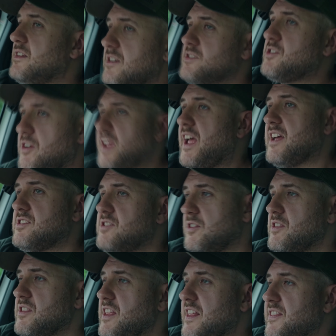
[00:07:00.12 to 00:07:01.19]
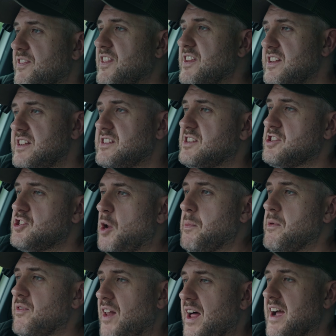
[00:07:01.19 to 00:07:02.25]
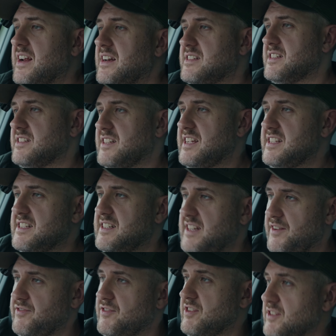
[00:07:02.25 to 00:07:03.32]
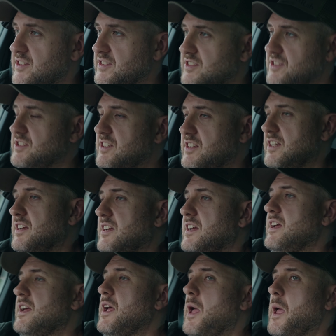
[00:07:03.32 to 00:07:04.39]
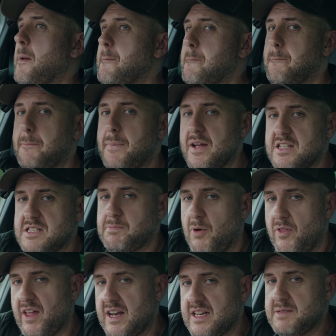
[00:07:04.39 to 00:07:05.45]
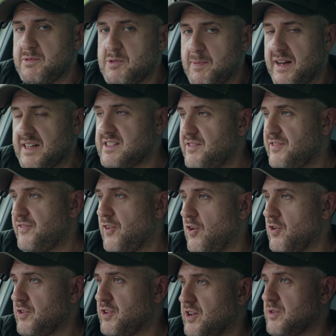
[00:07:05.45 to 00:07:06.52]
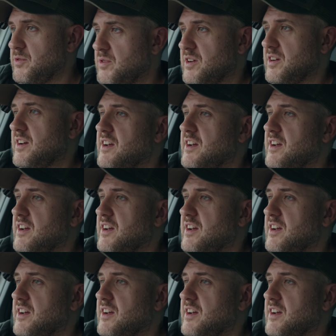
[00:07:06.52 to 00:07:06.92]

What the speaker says: So it's the stop of light that is a difference. But to put that into perspective for you,